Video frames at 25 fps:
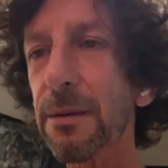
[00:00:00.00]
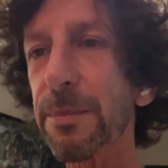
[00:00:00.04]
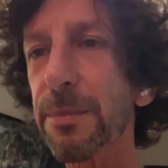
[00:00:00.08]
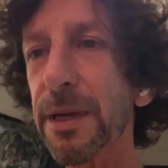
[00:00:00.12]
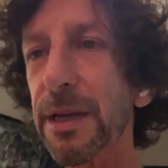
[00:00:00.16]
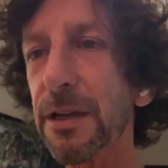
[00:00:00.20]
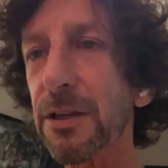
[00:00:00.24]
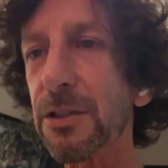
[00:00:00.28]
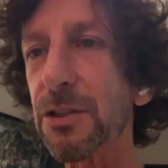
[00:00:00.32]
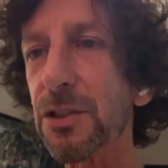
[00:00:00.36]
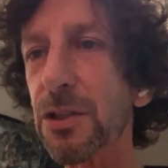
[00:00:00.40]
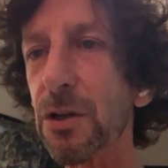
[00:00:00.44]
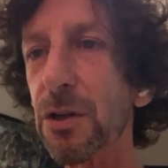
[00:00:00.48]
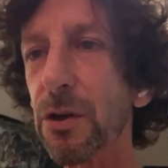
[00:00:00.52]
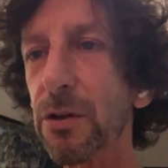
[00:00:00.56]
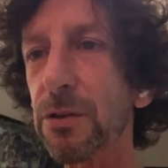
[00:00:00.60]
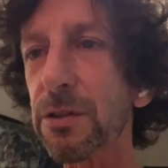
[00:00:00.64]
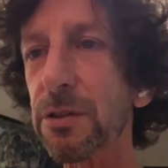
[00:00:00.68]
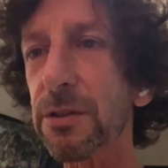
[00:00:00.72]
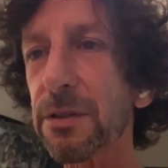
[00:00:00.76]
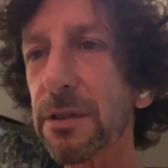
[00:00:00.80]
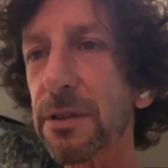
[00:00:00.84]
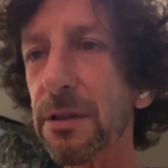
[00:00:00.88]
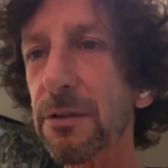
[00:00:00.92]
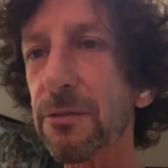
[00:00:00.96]
being
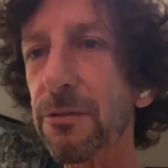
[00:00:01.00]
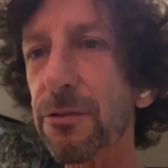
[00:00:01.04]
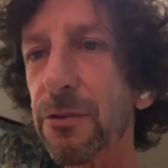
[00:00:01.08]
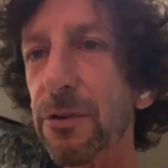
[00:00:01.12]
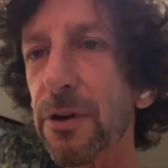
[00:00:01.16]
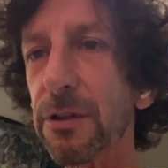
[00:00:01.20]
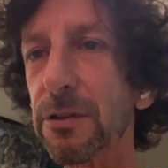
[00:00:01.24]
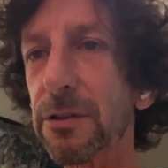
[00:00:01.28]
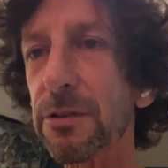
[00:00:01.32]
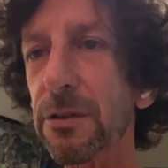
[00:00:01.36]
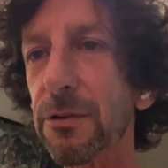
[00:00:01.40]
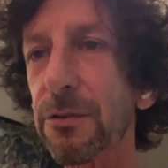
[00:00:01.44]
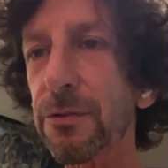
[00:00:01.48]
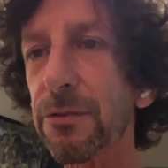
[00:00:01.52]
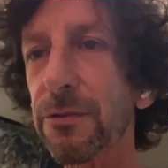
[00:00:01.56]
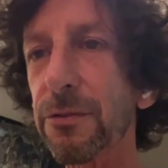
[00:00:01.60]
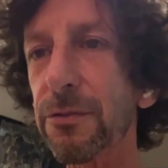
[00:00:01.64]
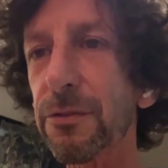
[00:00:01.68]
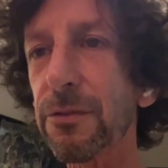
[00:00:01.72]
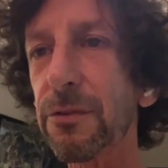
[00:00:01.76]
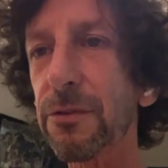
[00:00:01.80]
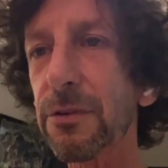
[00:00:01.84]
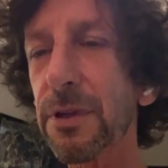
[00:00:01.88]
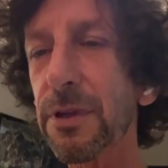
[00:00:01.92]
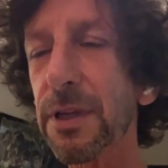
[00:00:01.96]
slaughtered in front
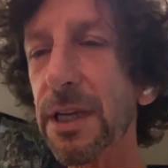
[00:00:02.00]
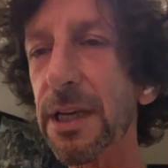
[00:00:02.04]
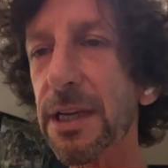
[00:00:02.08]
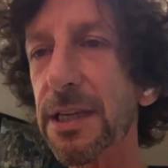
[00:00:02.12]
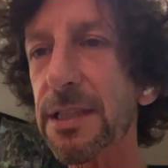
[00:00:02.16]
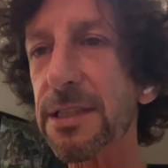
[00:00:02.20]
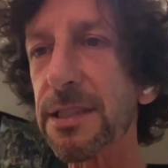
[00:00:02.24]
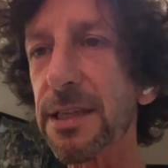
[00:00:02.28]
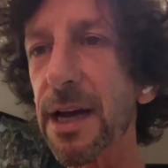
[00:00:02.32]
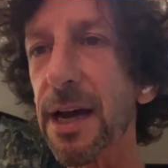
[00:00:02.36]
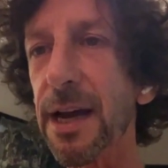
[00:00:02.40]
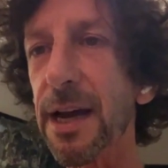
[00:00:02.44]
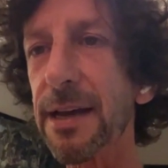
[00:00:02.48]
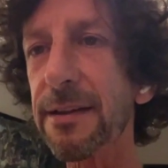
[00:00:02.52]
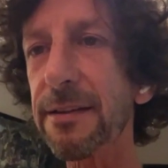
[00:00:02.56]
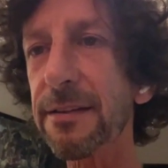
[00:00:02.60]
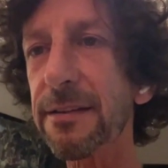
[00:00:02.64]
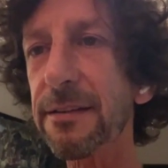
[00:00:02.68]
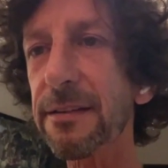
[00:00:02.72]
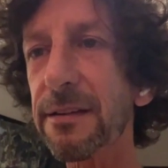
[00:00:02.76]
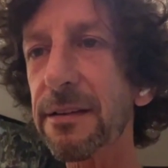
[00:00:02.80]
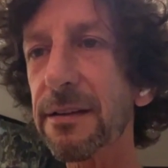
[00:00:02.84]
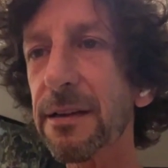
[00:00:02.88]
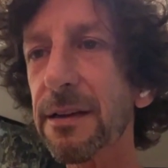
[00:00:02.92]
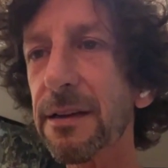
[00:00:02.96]
of his
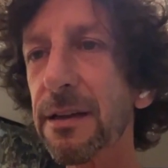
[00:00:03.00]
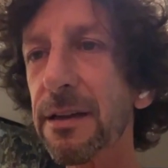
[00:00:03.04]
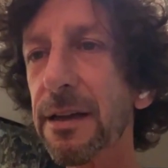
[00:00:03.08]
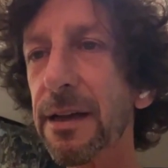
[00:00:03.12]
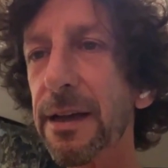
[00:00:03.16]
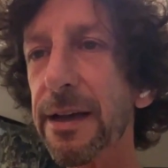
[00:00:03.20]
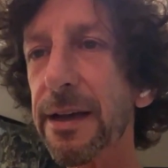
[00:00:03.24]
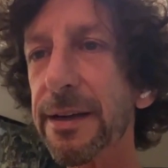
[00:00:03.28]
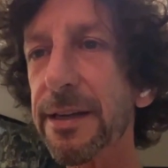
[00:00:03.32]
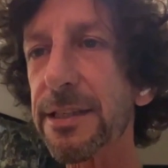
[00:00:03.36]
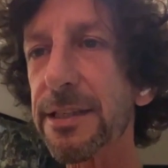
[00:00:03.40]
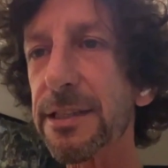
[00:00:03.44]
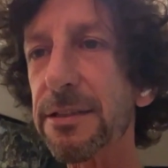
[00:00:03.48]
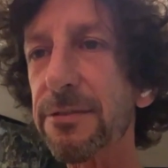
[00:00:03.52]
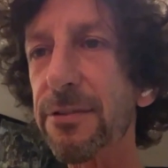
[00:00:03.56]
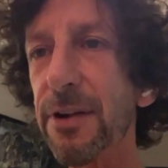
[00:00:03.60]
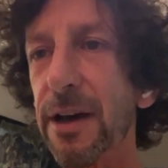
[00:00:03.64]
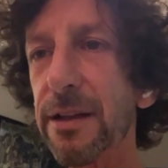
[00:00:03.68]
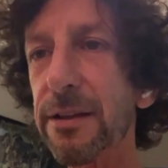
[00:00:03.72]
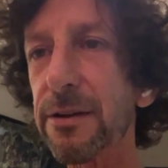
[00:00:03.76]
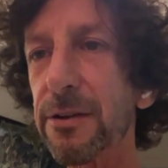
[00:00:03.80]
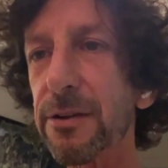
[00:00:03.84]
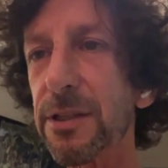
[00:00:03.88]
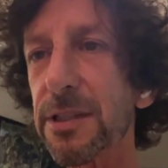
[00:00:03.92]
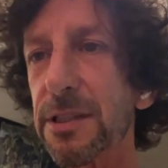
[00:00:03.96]
eyes, and his
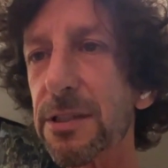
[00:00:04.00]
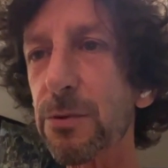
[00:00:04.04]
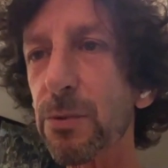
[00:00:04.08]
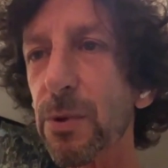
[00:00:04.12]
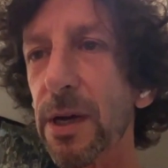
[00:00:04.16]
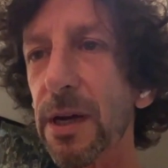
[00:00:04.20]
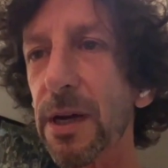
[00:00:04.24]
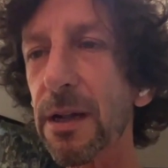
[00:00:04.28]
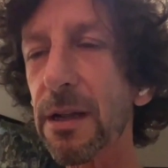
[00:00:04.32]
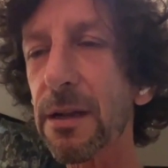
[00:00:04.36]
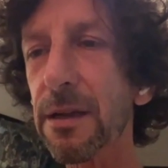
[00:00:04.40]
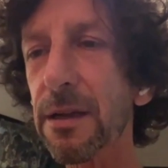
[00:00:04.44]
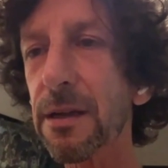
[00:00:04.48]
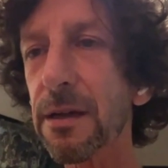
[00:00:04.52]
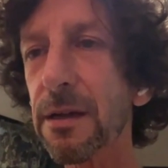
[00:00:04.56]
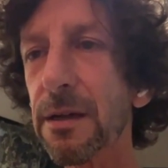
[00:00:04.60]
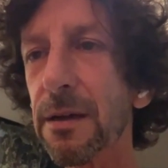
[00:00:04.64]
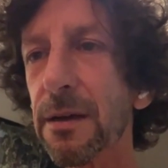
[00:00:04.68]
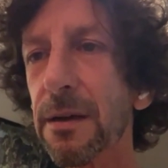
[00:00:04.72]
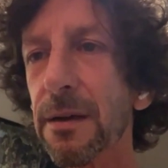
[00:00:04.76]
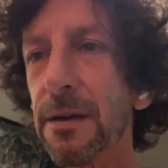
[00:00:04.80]
father as well.